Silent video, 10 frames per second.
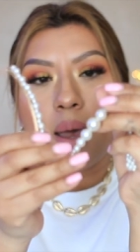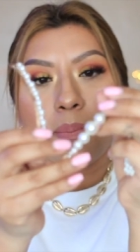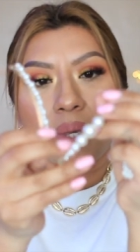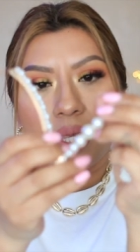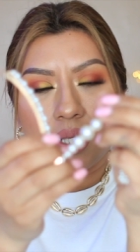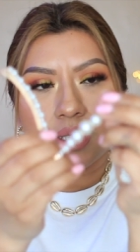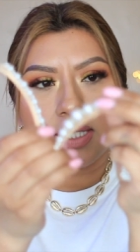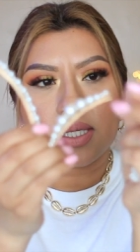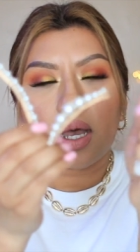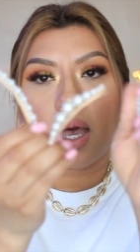
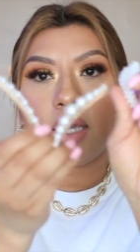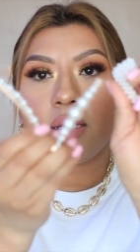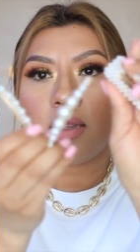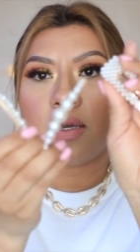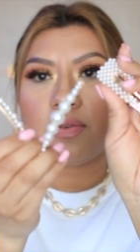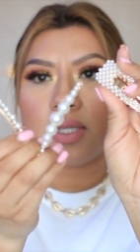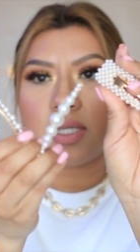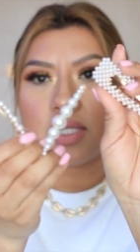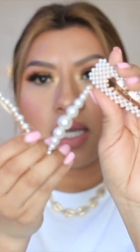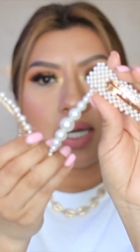pins I love
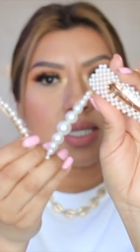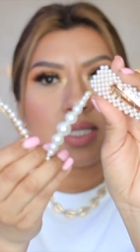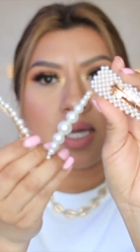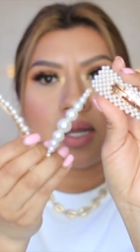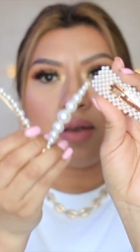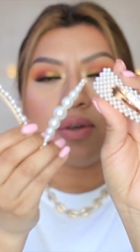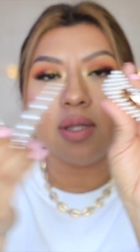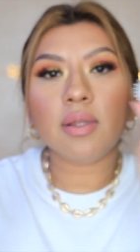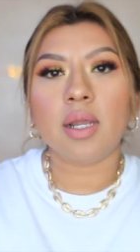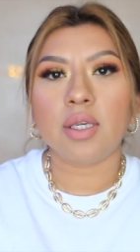these like I said
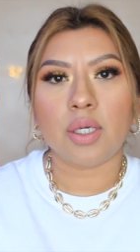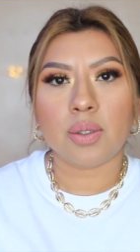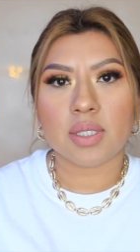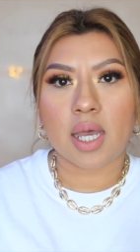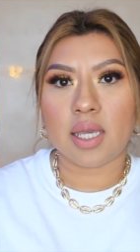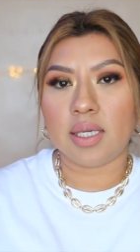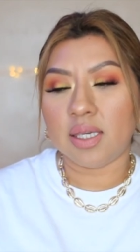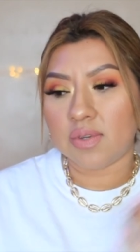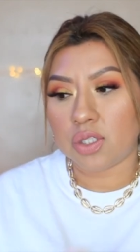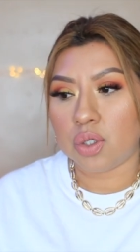everything that I use I
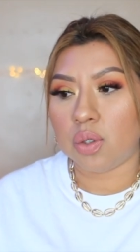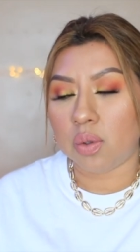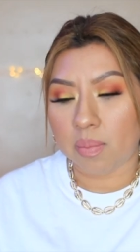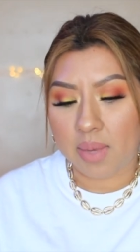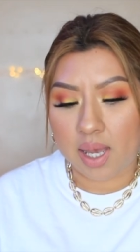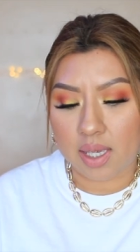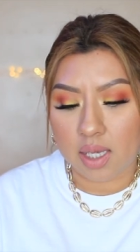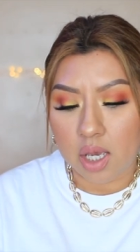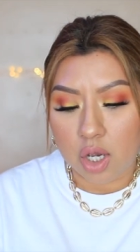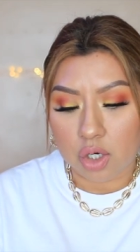give it to my
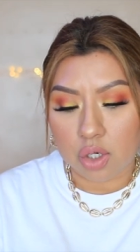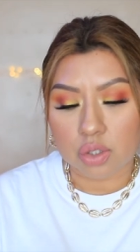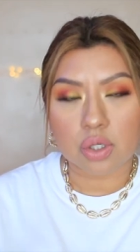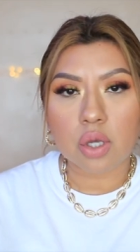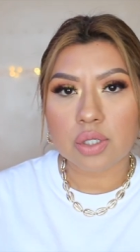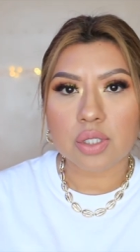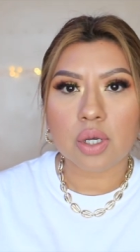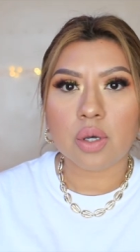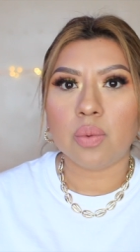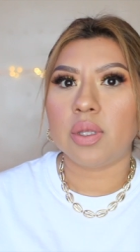girls
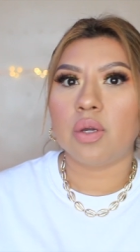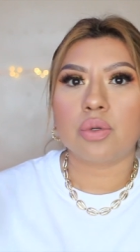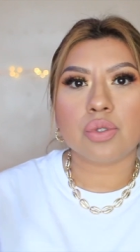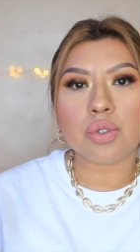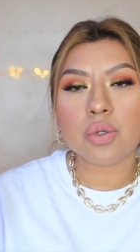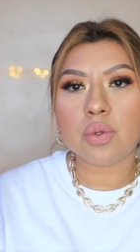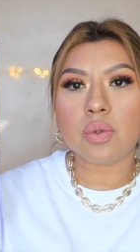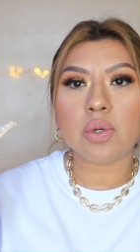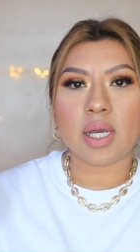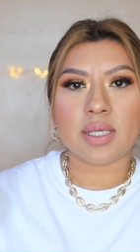also when they go to
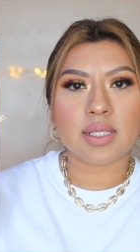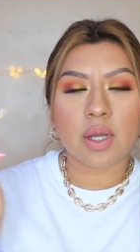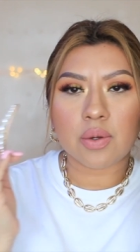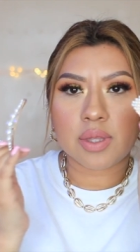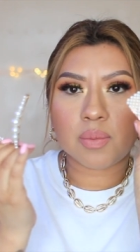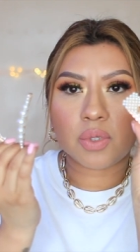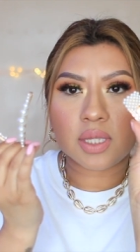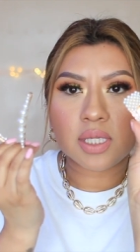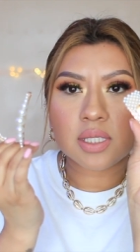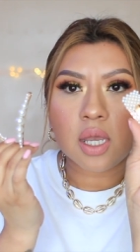school I style them with
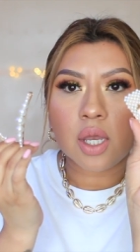these